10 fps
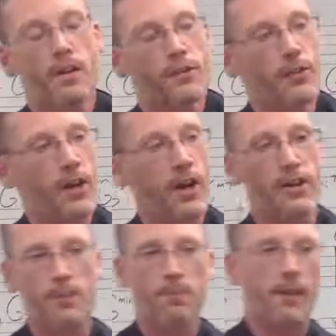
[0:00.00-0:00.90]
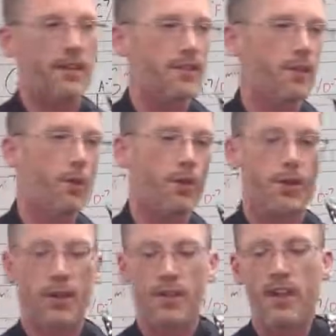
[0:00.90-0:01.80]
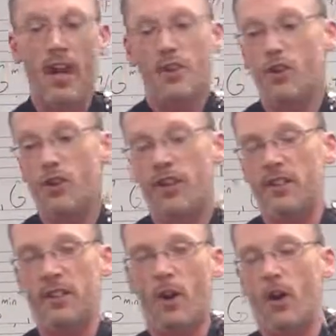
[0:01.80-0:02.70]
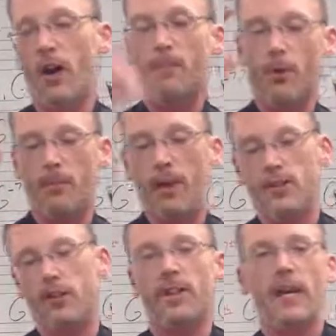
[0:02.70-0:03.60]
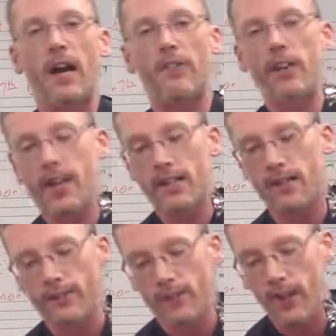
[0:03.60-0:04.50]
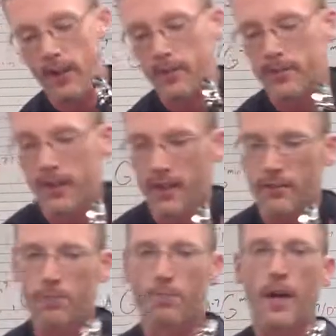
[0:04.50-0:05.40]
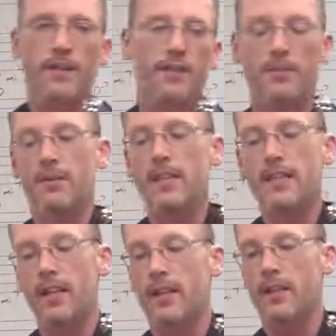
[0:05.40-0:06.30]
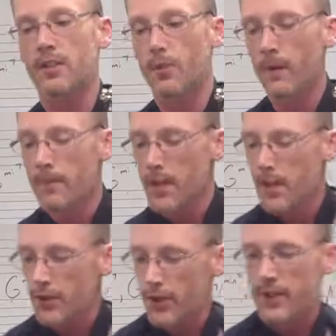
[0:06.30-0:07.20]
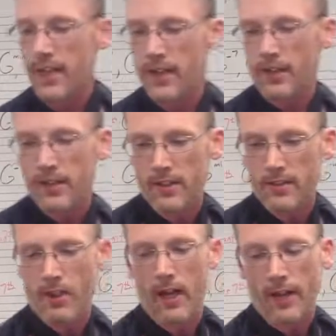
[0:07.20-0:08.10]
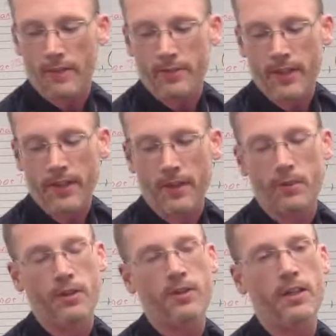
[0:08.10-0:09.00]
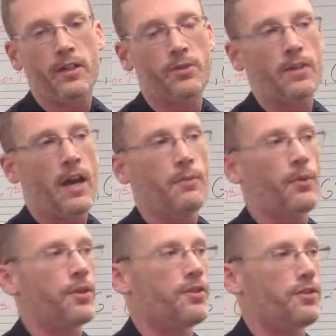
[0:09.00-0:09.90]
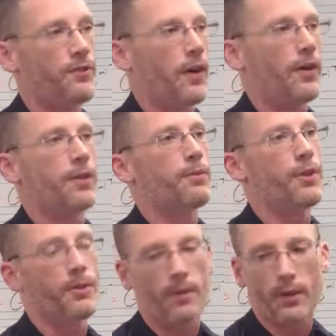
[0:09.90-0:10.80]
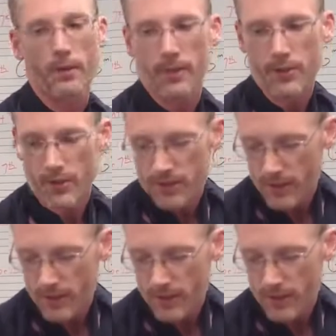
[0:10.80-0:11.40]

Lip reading: So there, I just played quarter notes. You could go up one measure and down the next to practice some descending as well. So the second thing that I'm going to do here is now I'm going to vary the rhythm a little bit, just